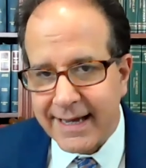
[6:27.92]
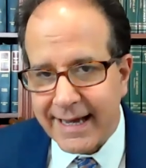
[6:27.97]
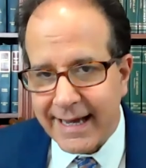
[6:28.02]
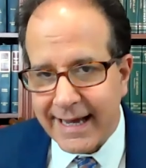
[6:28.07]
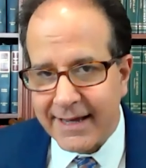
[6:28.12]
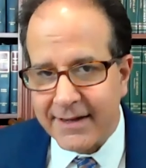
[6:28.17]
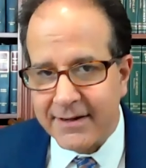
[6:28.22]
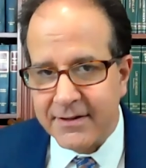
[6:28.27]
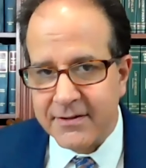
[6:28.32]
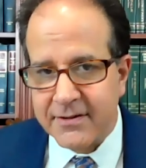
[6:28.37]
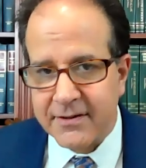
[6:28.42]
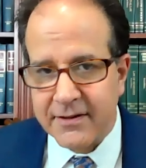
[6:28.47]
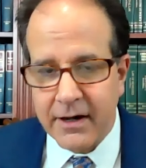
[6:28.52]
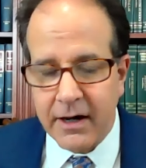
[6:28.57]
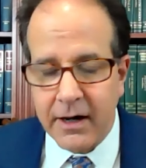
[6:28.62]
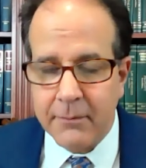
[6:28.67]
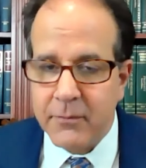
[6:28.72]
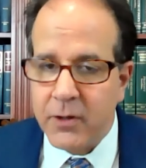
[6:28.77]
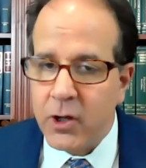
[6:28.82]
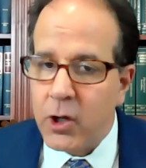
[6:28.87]
And
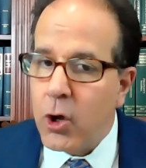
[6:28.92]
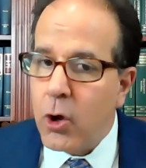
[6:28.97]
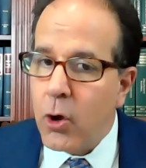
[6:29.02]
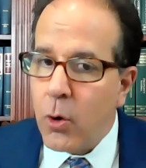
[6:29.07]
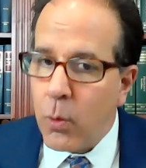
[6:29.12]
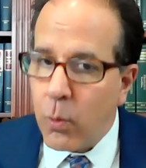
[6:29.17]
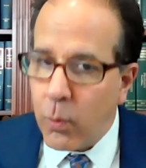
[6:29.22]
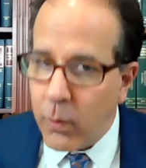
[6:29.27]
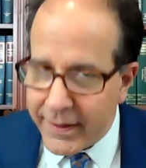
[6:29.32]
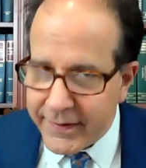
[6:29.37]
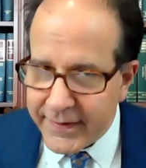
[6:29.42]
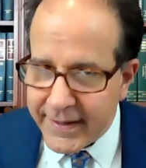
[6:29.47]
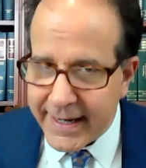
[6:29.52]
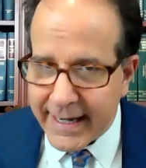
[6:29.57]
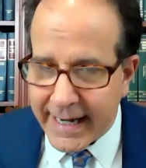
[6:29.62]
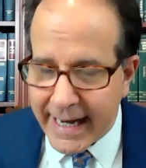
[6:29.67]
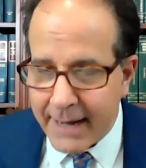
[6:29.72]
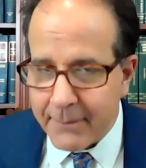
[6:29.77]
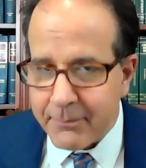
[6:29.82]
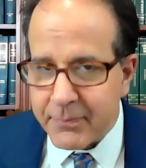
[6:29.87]
um, when
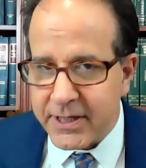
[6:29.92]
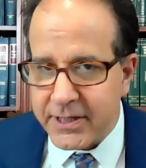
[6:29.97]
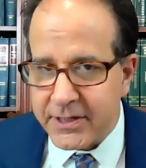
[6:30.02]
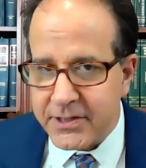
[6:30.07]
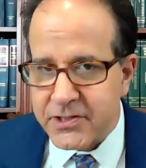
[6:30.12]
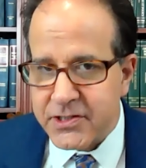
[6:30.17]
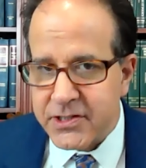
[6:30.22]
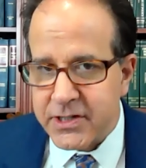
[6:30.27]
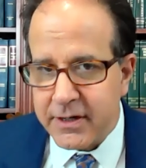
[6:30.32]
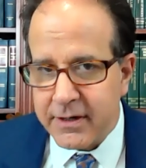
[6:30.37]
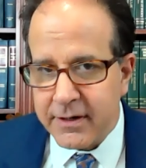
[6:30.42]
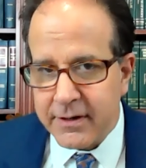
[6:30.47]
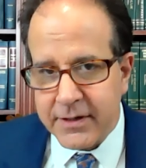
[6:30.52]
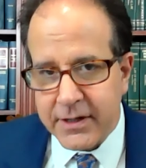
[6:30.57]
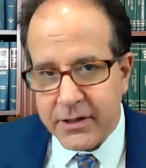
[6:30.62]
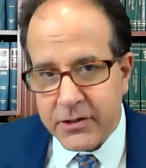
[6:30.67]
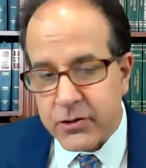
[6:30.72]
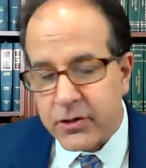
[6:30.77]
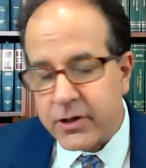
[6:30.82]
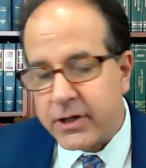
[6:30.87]
that happens,
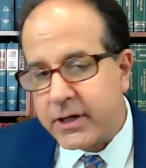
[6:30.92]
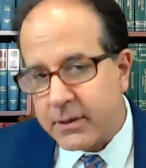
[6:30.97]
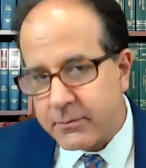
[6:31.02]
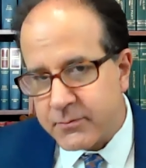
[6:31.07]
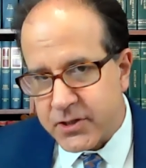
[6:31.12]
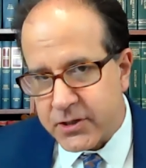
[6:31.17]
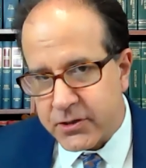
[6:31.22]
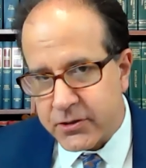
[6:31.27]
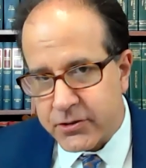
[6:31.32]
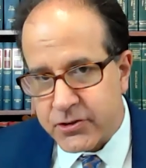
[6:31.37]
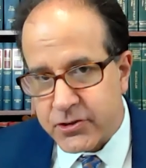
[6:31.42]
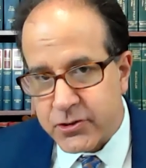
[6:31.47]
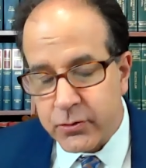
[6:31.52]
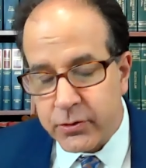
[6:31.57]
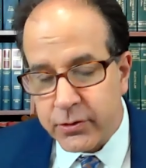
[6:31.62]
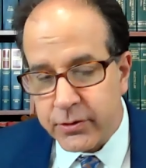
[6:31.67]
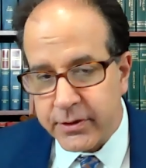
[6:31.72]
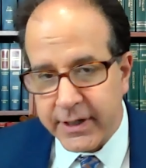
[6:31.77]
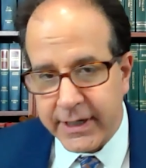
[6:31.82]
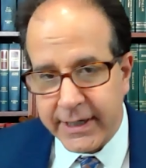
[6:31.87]
the attorney comes under
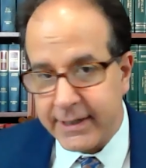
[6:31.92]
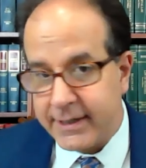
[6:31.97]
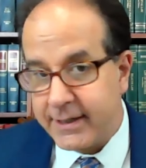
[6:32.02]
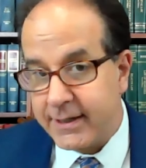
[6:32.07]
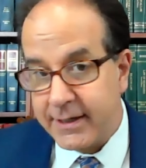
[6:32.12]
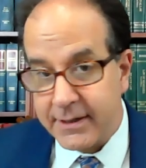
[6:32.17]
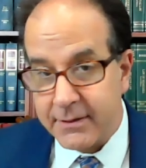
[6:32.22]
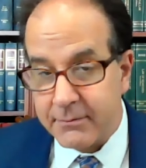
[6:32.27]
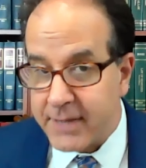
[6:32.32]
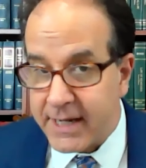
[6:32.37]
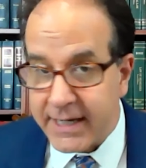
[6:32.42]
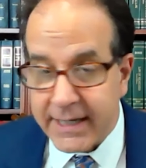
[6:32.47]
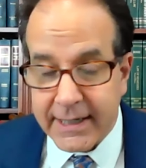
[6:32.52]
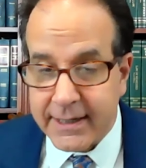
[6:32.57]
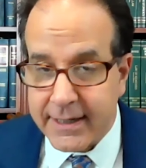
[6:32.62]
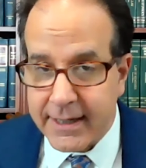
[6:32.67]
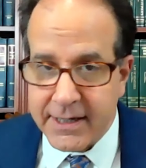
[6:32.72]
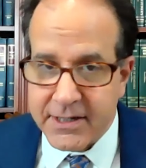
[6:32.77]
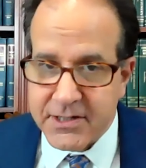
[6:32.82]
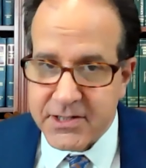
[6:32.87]
scrutiny, and in many
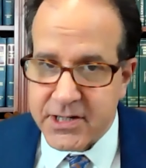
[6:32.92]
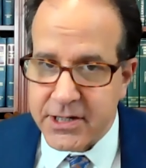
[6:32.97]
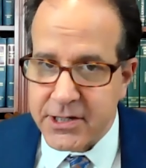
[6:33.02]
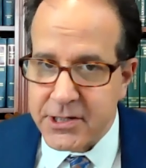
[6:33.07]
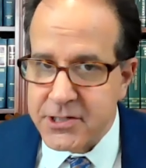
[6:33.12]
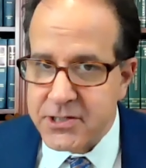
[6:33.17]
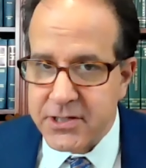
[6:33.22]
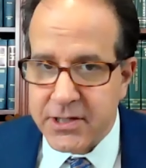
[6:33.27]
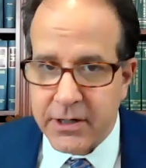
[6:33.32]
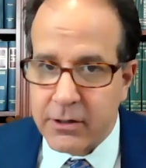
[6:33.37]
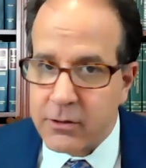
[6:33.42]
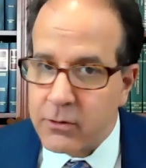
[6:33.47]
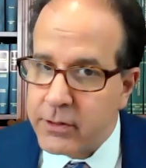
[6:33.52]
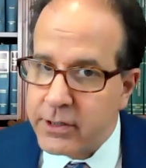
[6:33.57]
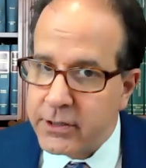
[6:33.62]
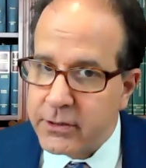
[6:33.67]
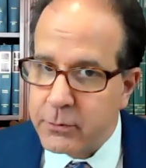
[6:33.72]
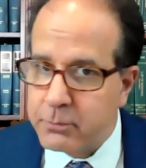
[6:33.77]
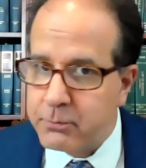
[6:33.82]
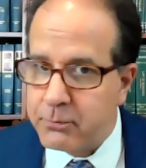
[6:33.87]
cases, they're
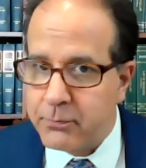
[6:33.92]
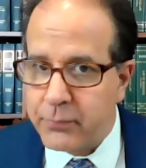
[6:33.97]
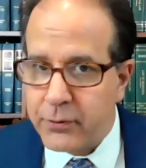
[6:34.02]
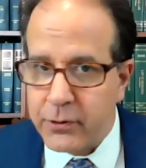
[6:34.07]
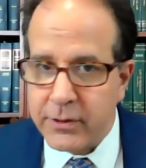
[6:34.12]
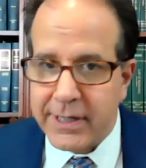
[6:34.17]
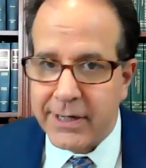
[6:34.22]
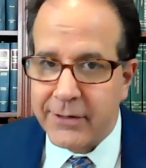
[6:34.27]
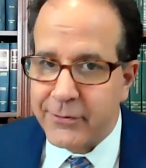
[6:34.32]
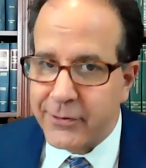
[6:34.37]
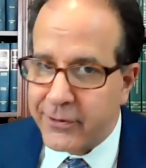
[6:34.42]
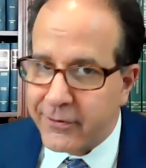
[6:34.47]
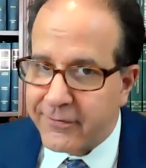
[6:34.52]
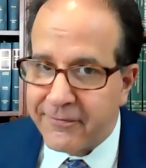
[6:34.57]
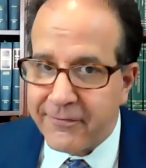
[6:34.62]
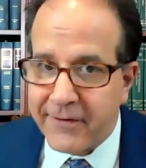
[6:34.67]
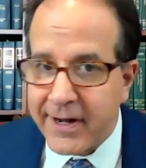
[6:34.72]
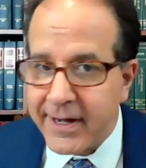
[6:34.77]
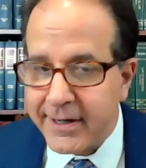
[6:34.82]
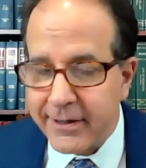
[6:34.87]
going to pull out your
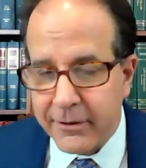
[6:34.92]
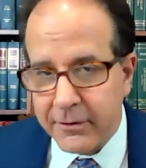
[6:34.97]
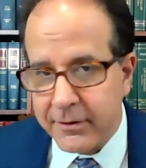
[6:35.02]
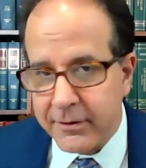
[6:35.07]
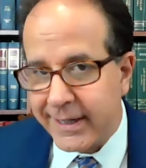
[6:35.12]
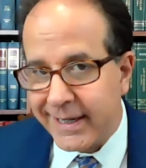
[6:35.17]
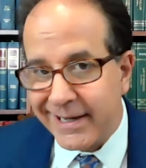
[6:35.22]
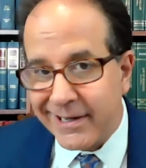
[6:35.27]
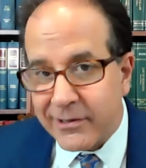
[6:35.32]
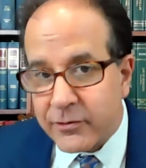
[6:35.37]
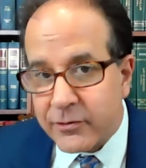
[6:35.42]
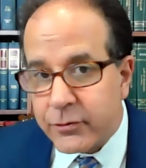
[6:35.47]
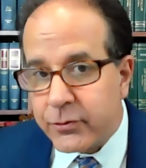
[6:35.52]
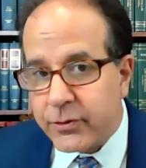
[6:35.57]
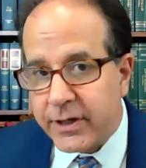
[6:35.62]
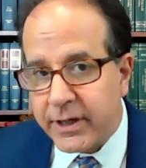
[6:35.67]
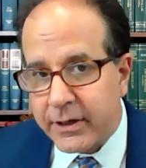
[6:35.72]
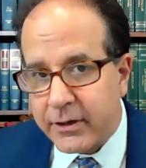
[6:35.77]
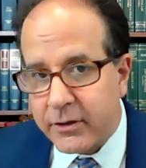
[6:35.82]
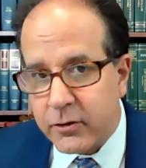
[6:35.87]
file,
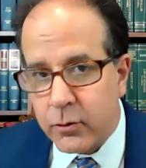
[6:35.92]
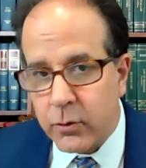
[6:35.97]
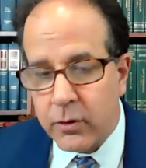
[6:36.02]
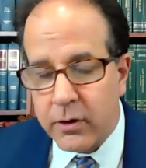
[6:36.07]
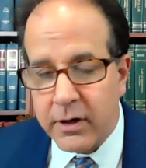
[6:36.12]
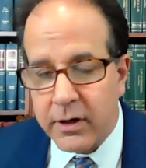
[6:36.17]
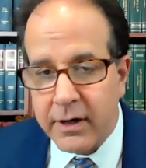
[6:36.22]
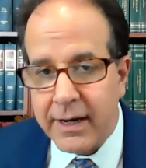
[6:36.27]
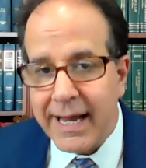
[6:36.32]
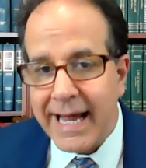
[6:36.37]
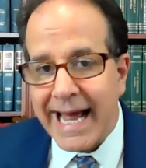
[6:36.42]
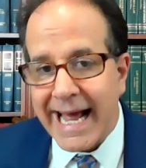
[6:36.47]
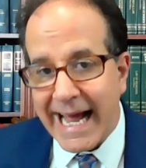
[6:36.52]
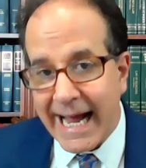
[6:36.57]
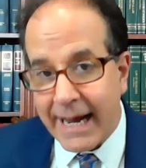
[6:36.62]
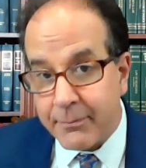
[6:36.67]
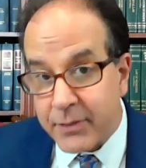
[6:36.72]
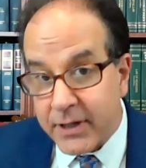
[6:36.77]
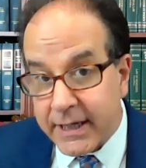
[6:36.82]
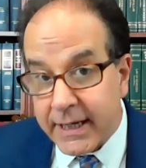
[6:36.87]
including your
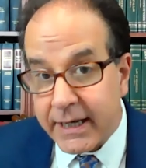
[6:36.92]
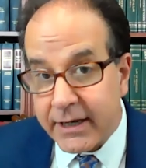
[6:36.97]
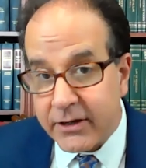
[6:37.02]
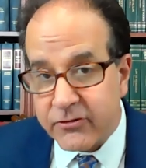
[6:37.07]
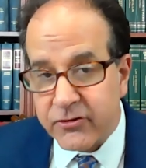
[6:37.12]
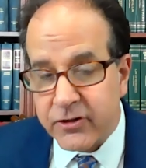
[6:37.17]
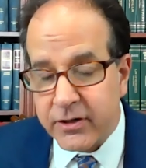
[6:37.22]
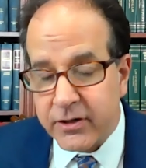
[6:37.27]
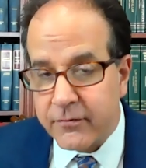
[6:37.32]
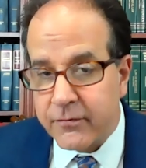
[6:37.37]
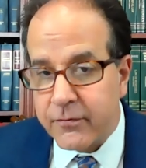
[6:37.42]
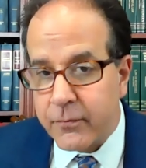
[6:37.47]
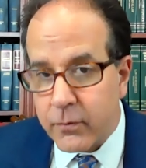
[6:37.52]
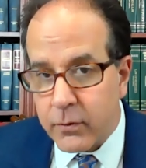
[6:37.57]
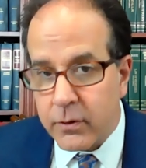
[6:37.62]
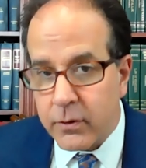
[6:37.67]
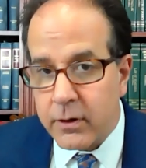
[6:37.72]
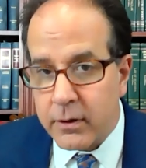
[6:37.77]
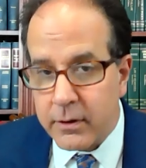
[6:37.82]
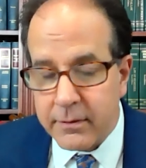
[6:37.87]
application
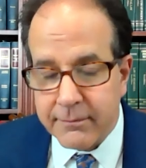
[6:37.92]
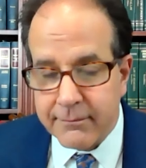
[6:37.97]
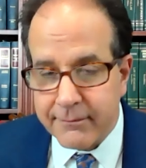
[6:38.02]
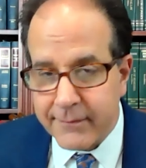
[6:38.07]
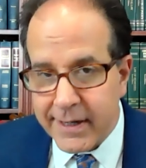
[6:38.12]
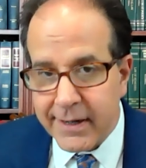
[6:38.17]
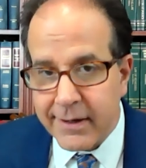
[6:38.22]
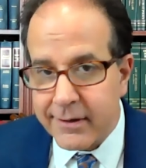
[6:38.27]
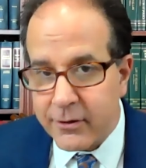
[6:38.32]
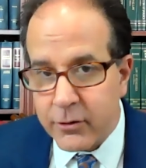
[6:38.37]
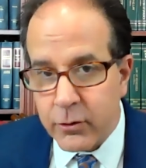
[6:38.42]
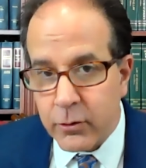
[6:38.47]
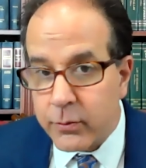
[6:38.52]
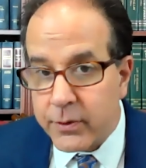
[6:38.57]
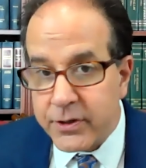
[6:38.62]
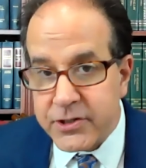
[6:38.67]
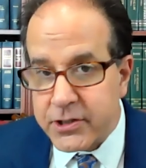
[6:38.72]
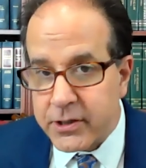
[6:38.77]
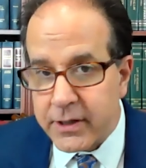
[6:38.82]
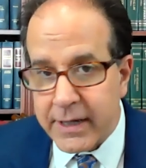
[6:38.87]
for your
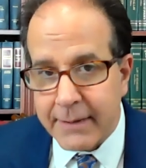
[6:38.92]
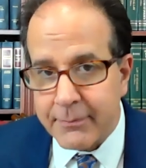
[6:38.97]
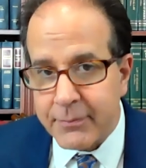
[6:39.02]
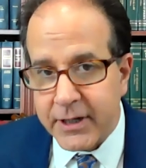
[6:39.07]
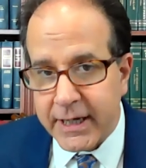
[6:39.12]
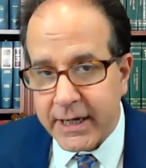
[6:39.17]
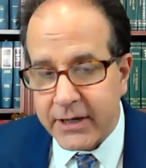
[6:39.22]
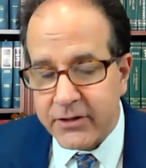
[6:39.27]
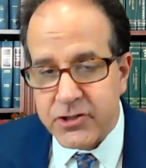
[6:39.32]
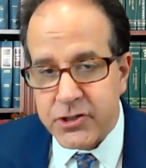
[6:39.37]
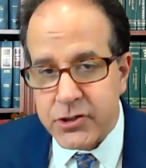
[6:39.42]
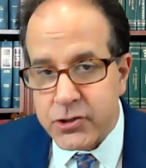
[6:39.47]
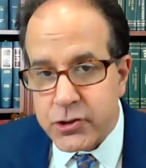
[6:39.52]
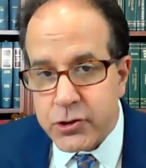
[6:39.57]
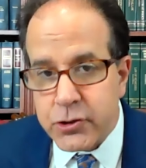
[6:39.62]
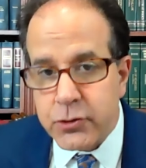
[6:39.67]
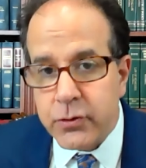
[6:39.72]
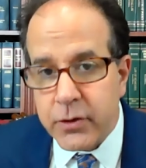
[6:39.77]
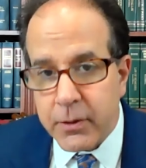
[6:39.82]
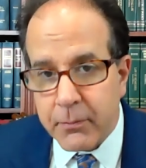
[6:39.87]
original application
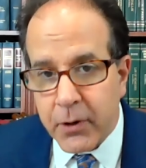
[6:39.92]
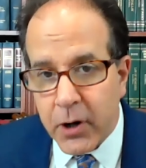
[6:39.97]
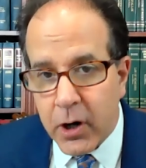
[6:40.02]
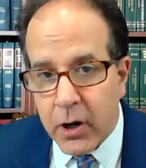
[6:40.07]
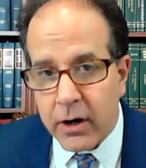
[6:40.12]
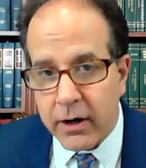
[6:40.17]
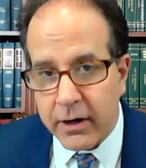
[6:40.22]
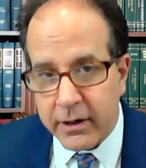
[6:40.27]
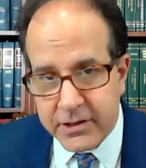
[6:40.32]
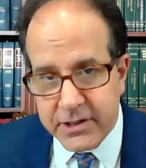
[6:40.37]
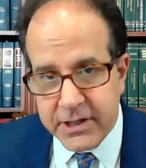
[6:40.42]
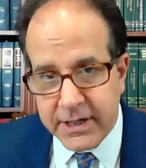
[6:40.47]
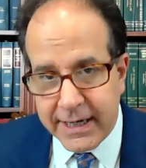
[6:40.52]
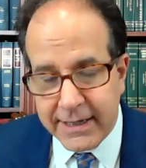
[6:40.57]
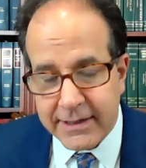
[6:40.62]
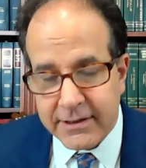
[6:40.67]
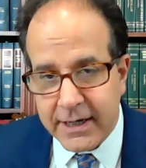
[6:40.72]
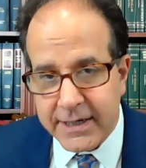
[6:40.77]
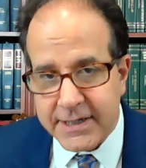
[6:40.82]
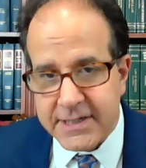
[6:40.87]
to the bar to
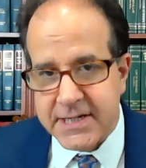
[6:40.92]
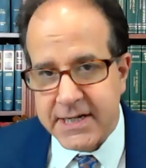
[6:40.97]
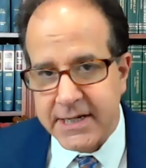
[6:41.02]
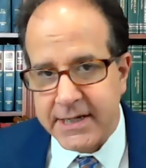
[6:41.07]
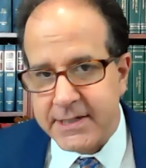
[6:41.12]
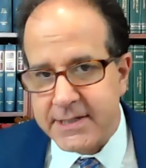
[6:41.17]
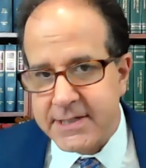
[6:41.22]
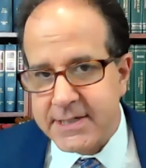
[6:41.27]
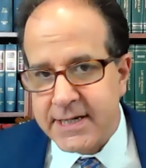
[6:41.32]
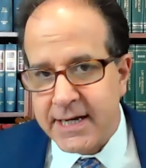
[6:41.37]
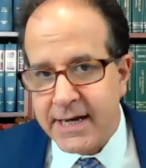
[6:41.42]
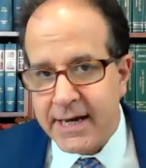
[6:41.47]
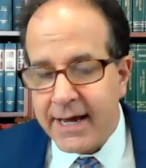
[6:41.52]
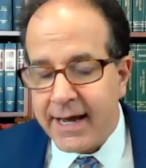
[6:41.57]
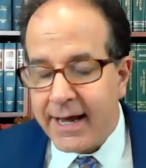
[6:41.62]
get licensed,